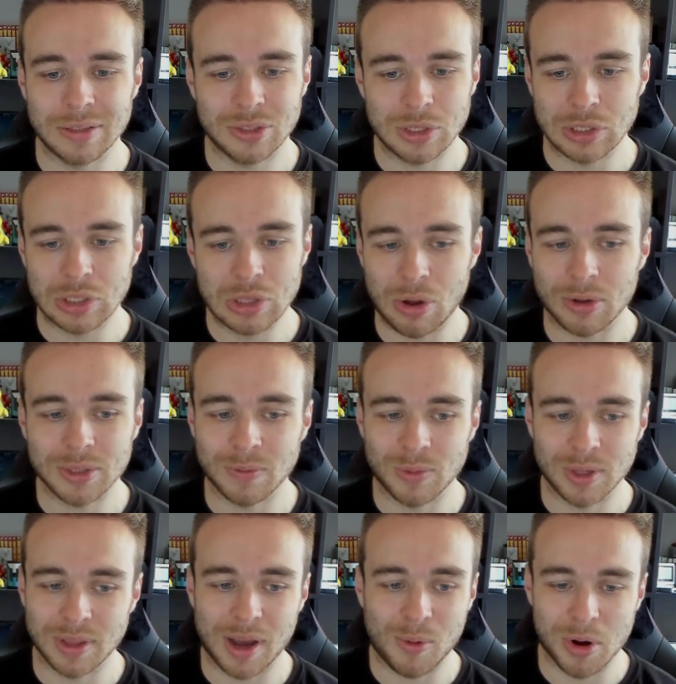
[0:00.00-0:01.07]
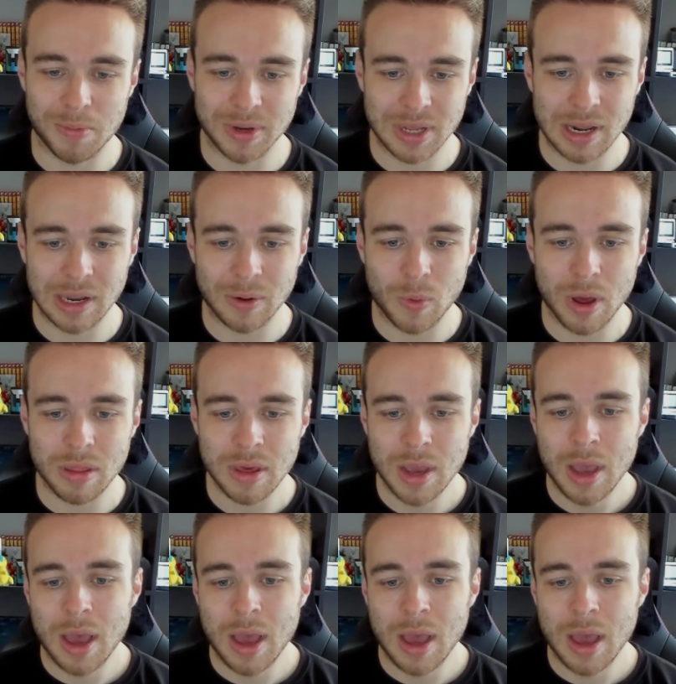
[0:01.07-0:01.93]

It's just not something that I want to be dealing with.